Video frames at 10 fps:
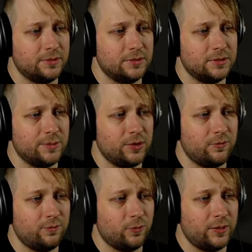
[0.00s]
This will be
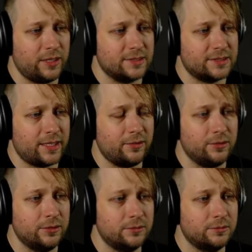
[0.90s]
good for when I get
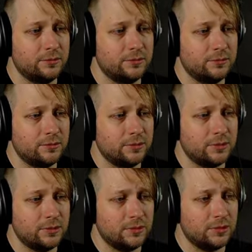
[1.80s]
scared.
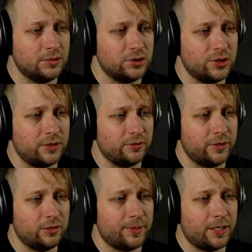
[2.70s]

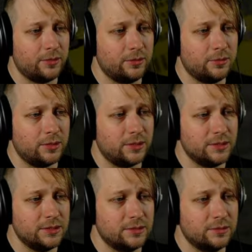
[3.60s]
Generator power.
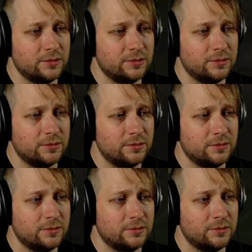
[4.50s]
Nice.
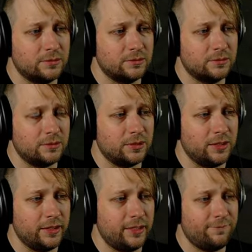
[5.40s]
Uh,
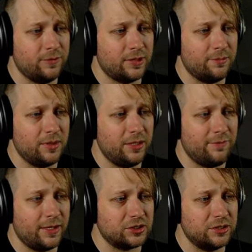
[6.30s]
yeah, I feel like I might have
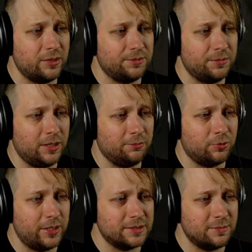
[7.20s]
actually upped the
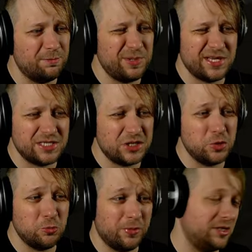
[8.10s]
brightness a bit
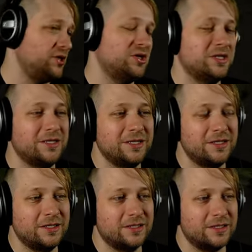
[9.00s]
too much.
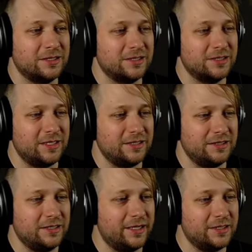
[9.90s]
Because I can,
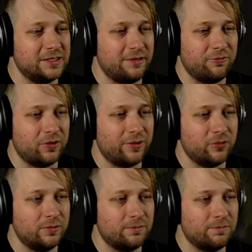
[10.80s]
I can see forever.